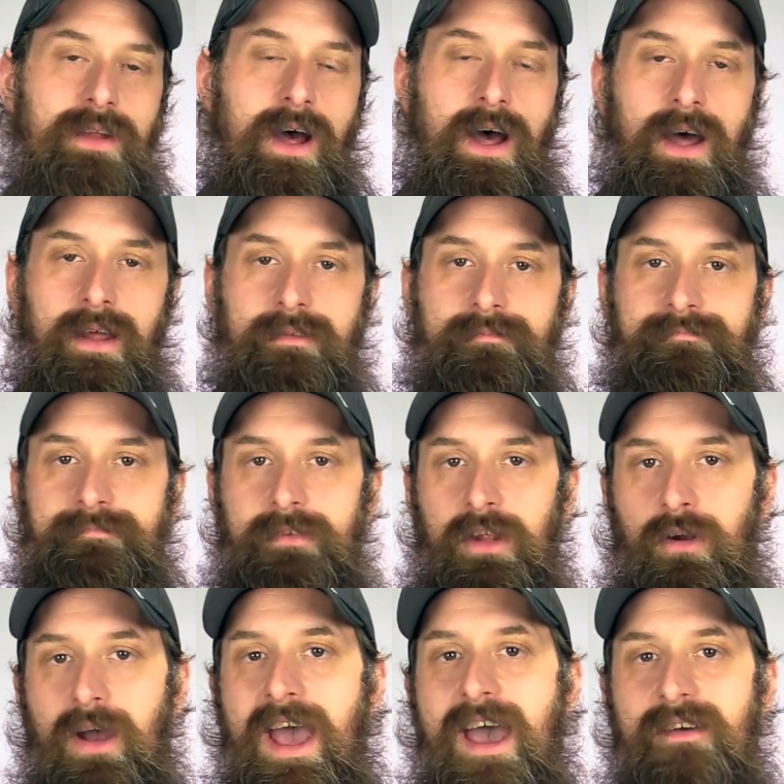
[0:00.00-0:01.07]
not, you
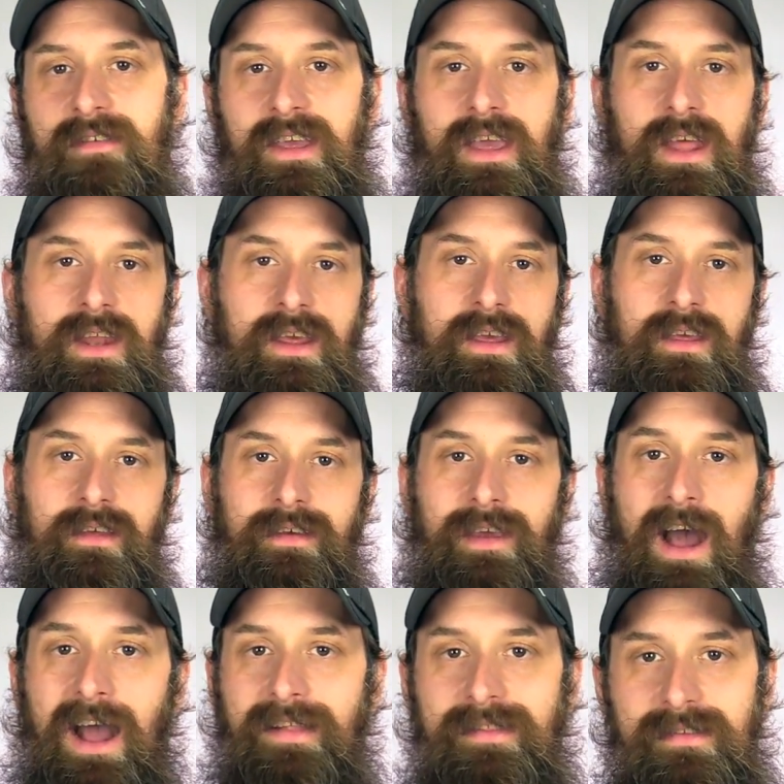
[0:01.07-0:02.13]
know, having any
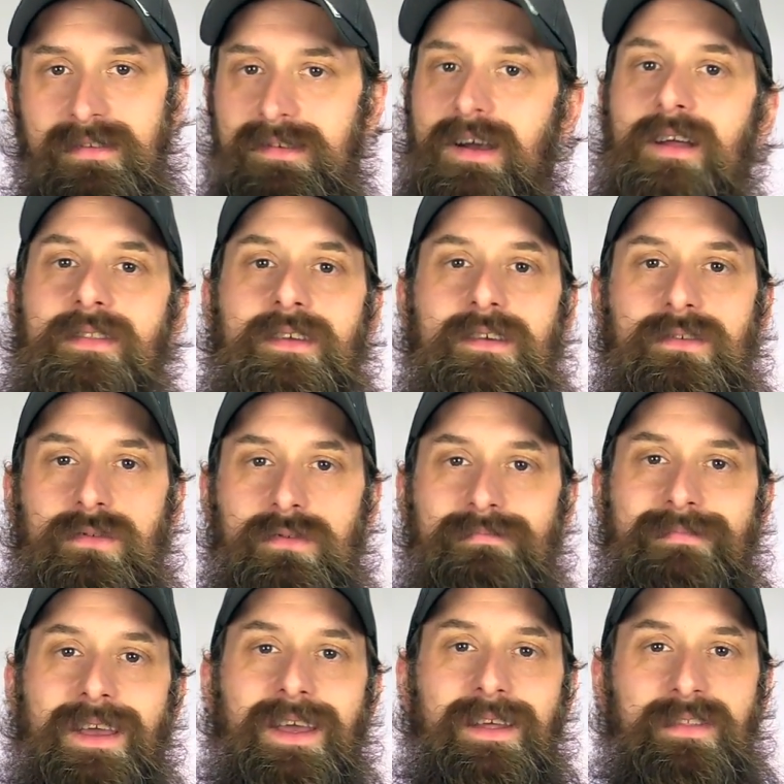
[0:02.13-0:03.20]
guidance on this,
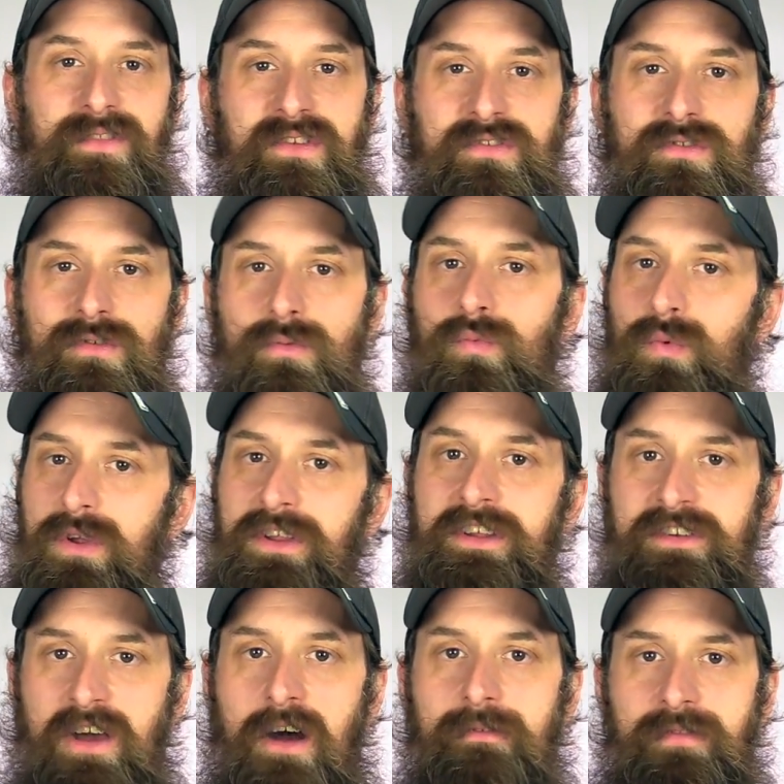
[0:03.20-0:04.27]
this is a really
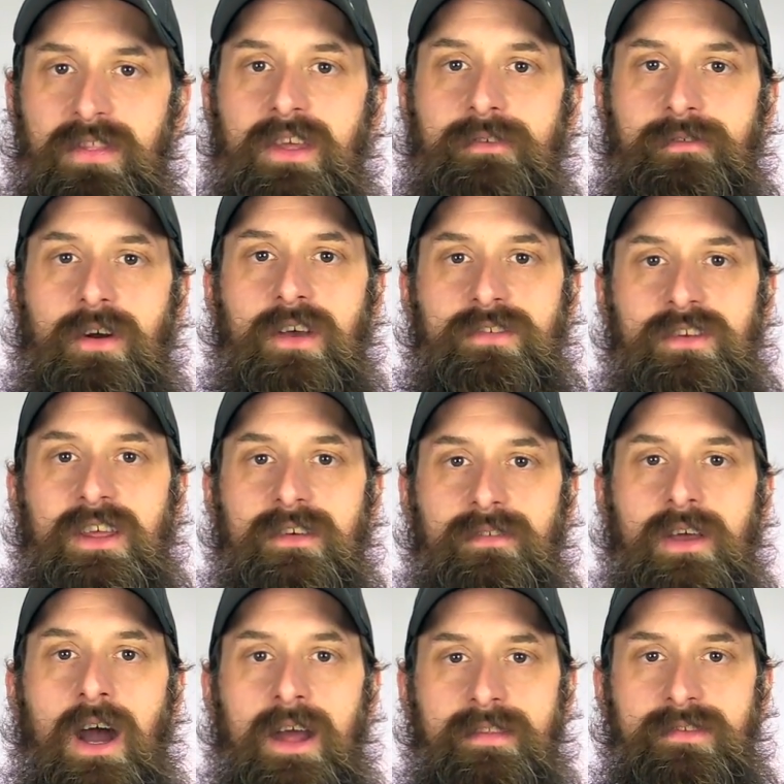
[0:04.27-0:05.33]
tough thing for us to give
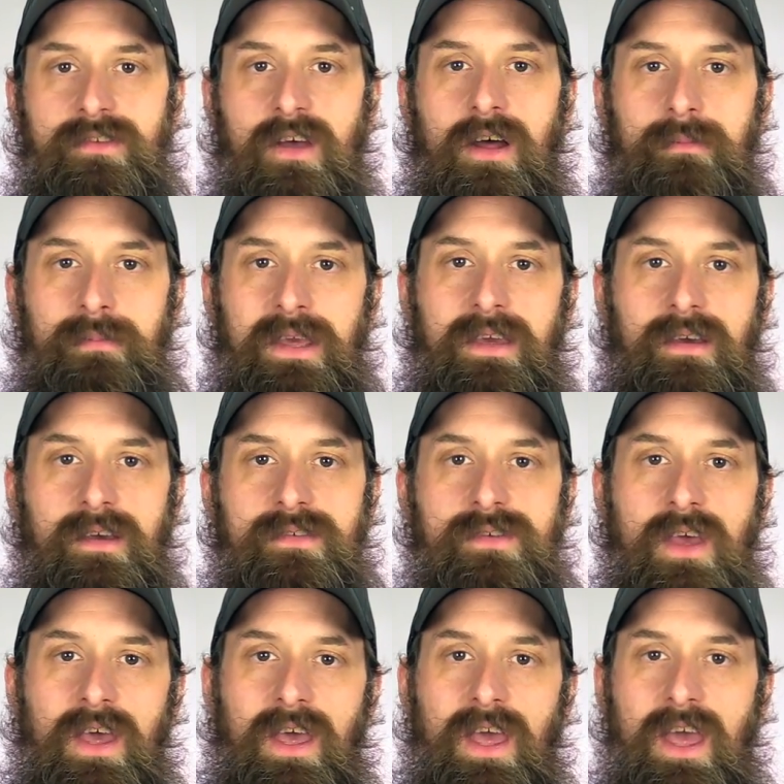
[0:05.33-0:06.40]
guidance on, because
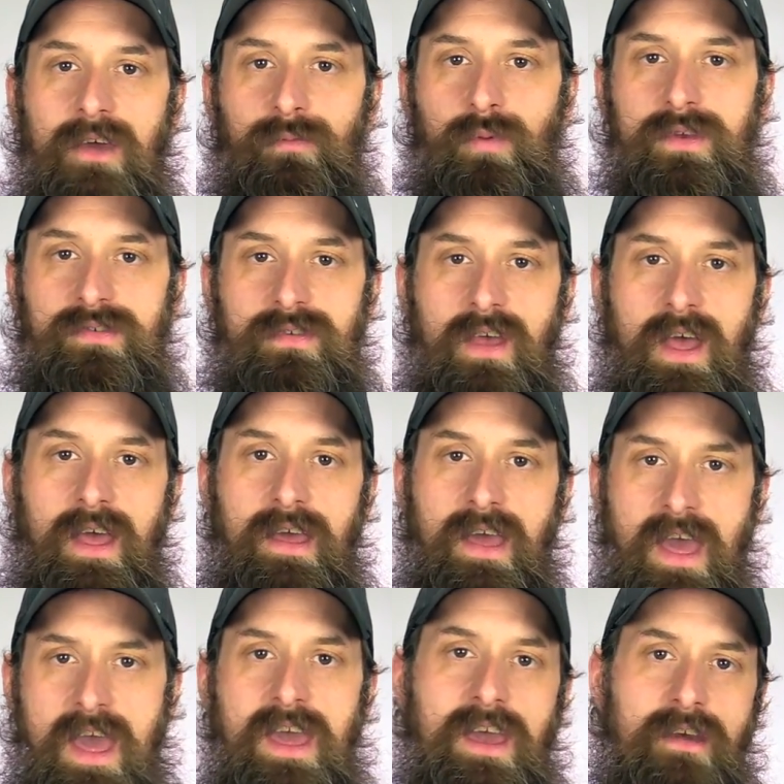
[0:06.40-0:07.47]
if we say,
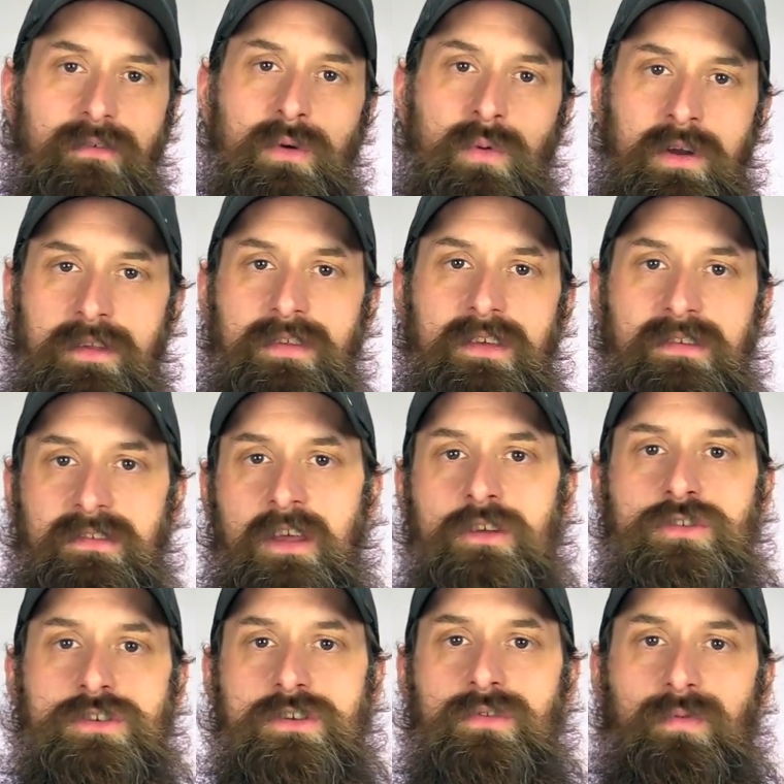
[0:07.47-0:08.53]
hey, every one of these
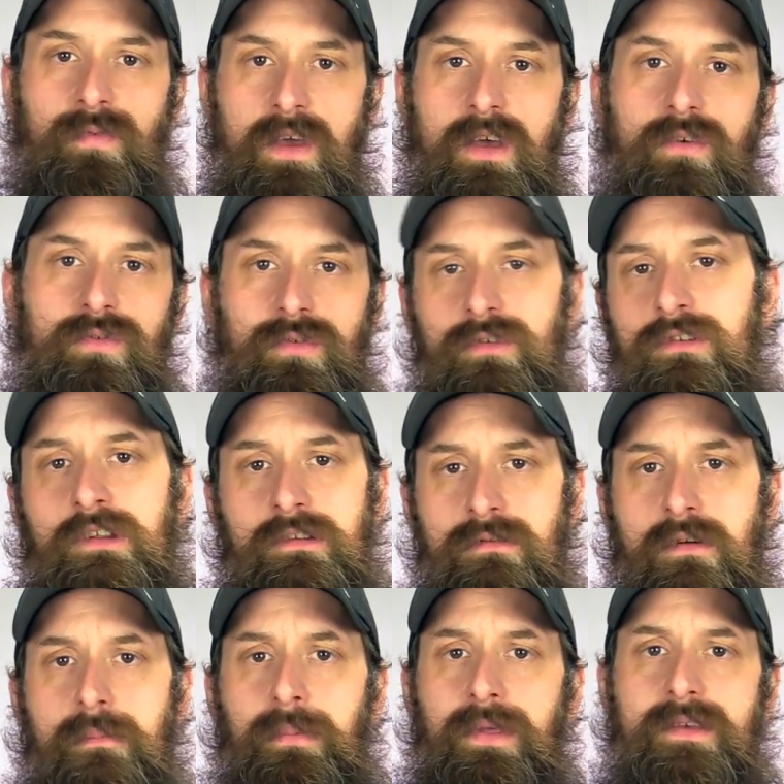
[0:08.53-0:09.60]
tensioners fails, so you need to
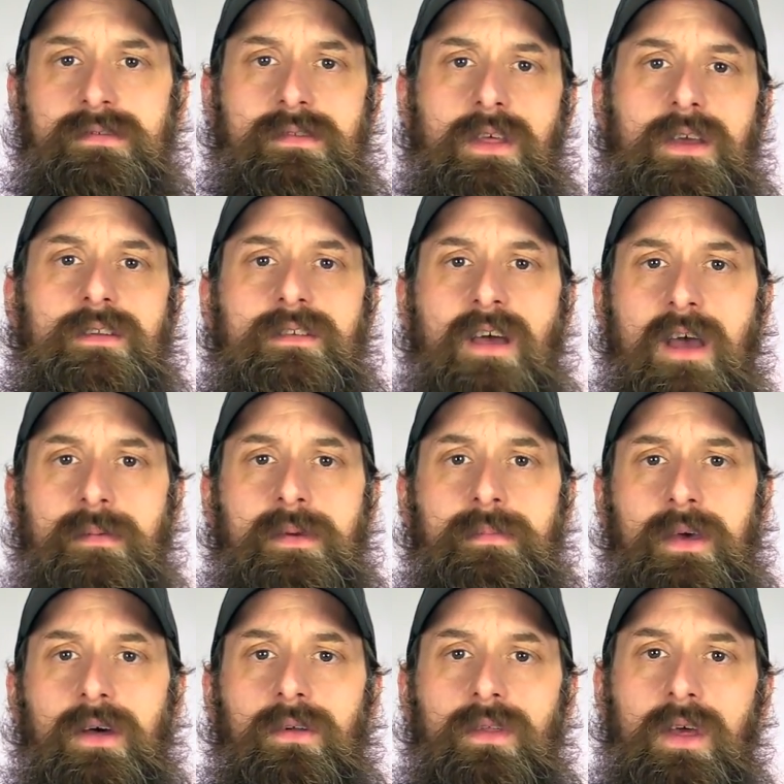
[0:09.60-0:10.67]
replace it like a timing
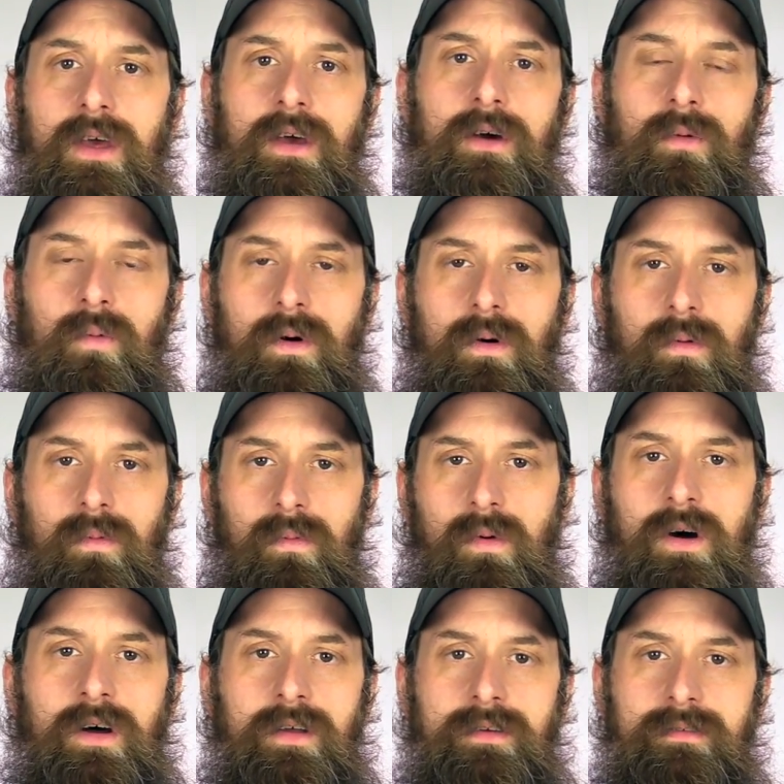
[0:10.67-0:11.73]
belt, well,
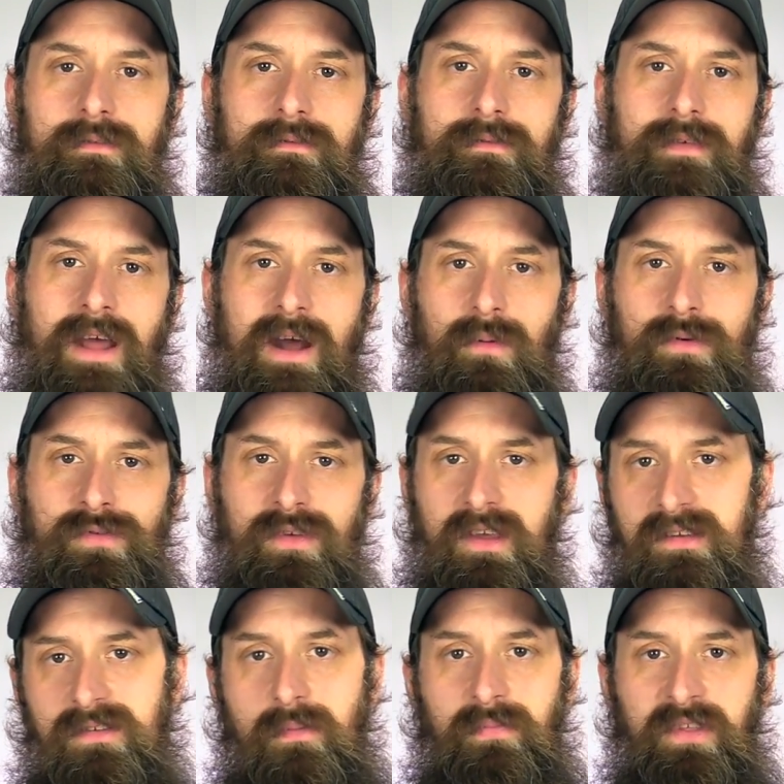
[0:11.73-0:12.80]
one, now we're
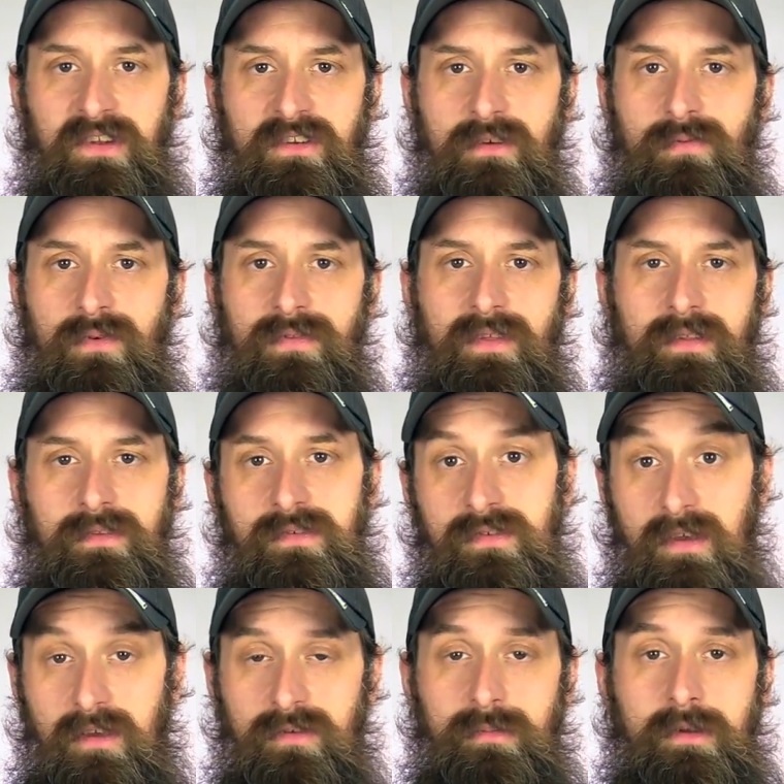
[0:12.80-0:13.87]
saying something different that the
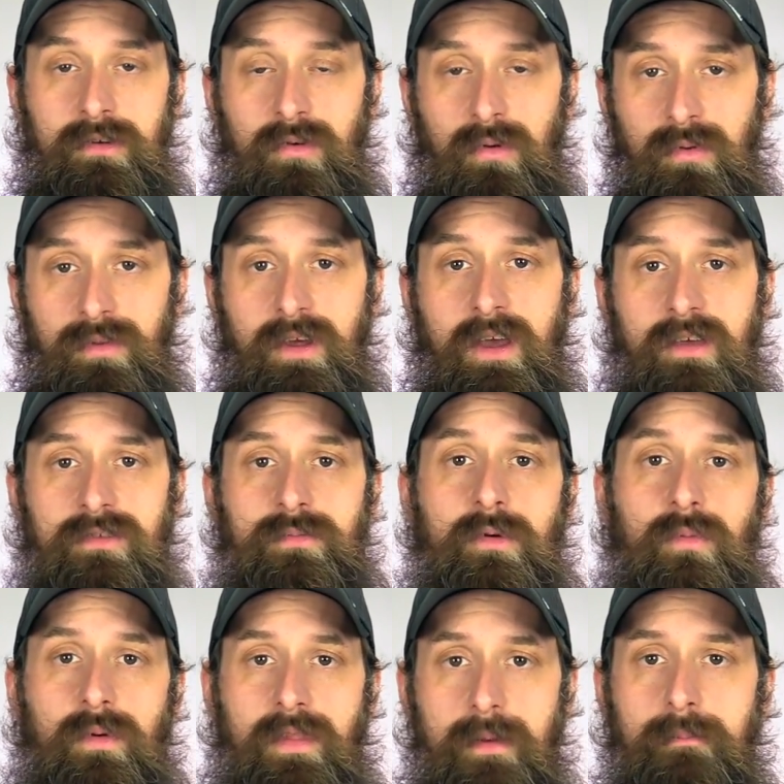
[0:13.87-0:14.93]
salesman told the
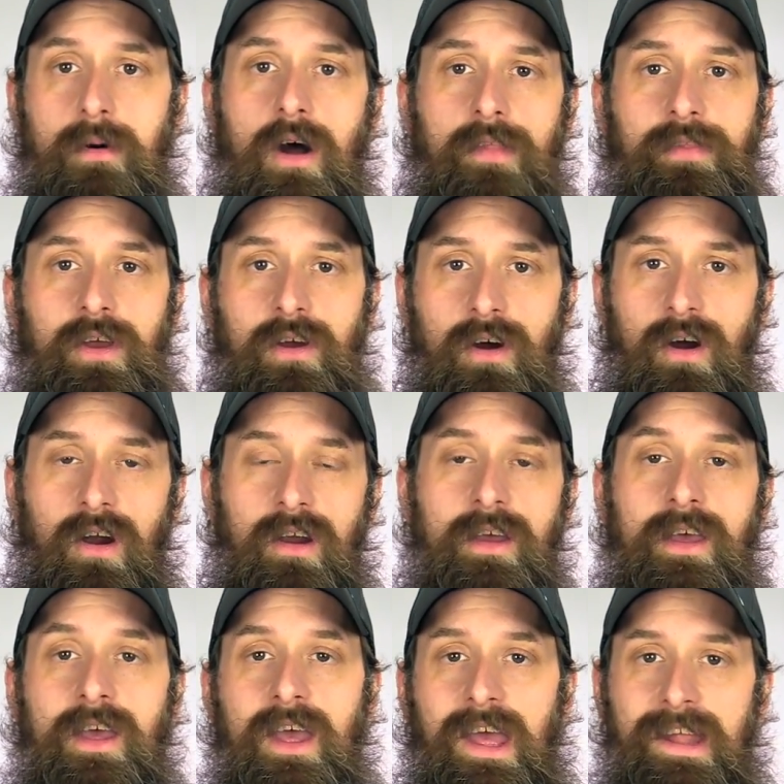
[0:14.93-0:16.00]
customer when they bought the car,
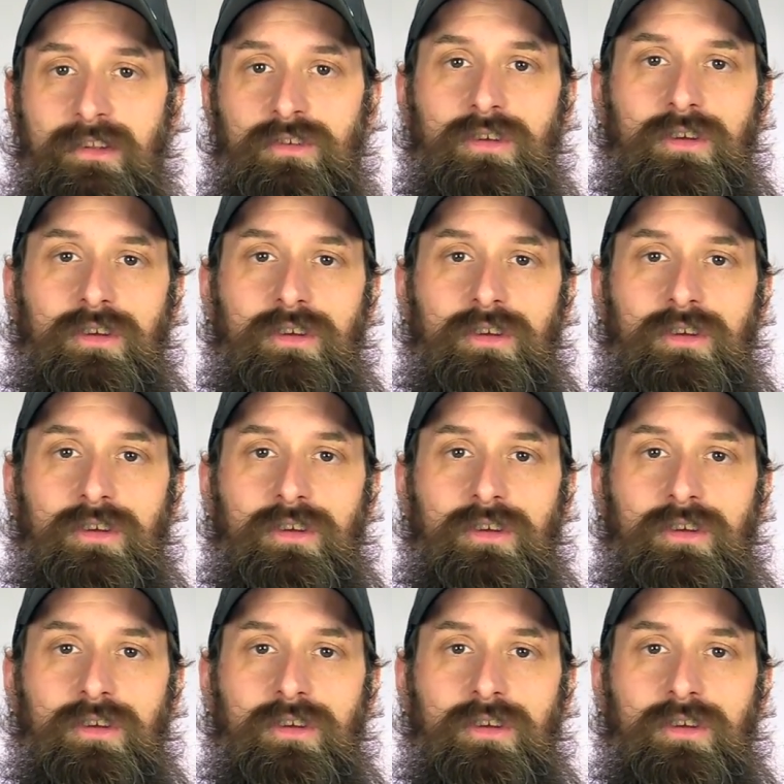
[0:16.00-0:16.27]
and